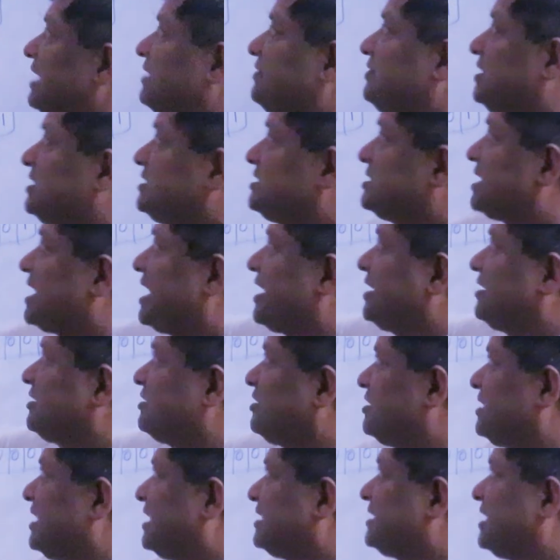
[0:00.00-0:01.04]
This
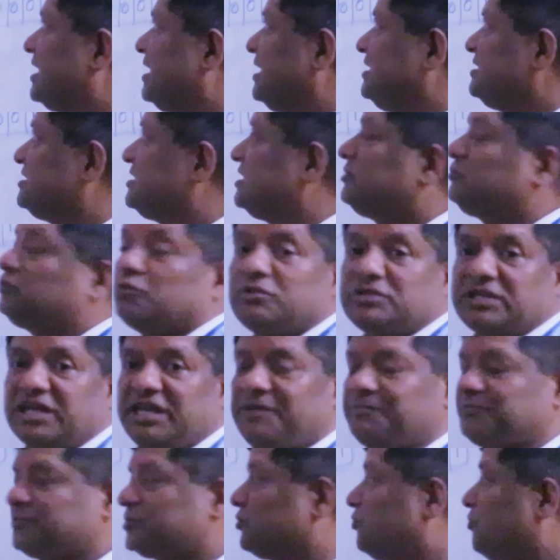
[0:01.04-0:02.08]
character data is two
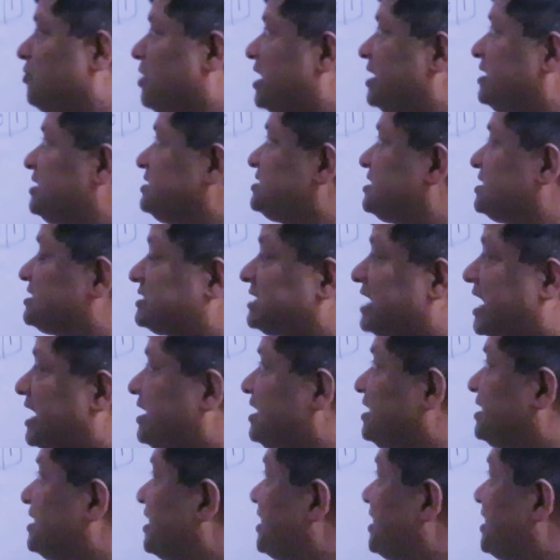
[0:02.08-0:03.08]
types. One is a signed